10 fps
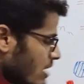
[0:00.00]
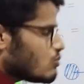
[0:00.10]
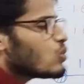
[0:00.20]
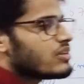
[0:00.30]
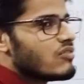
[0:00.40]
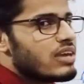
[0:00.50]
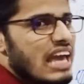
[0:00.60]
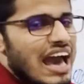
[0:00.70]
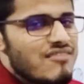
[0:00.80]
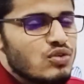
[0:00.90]
we have
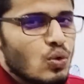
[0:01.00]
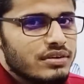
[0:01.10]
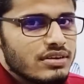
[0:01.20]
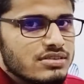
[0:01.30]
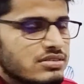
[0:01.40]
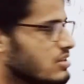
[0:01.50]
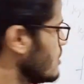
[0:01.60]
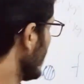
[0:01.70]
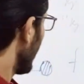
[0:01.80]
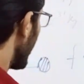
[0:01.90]
noticed with
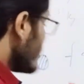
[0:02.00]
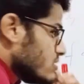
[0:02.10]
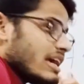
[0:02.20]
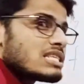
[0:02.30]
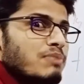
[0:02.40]
the experiment,